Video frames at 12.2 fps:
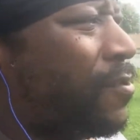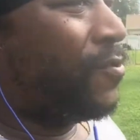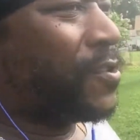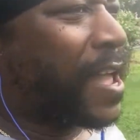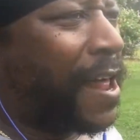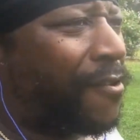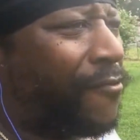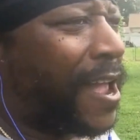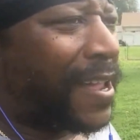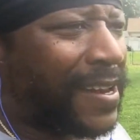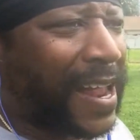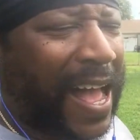You got to
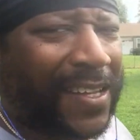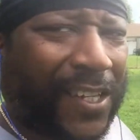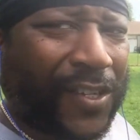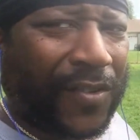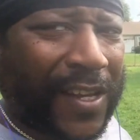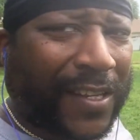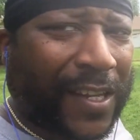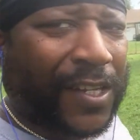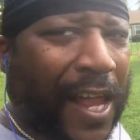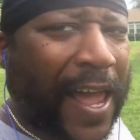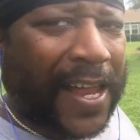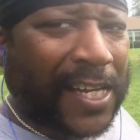recognize that you need to
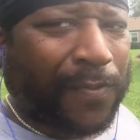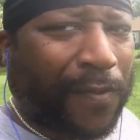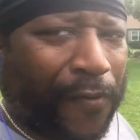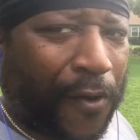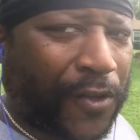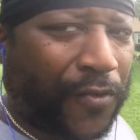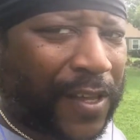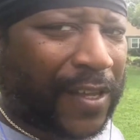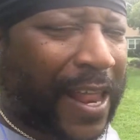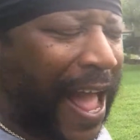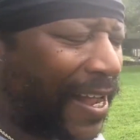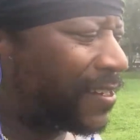change before you
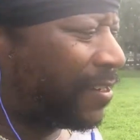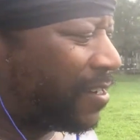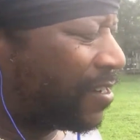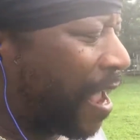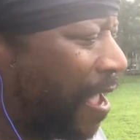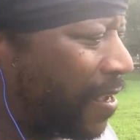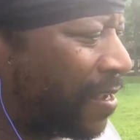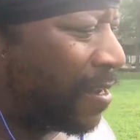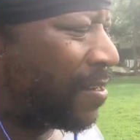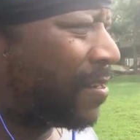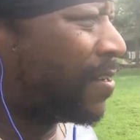can actually change.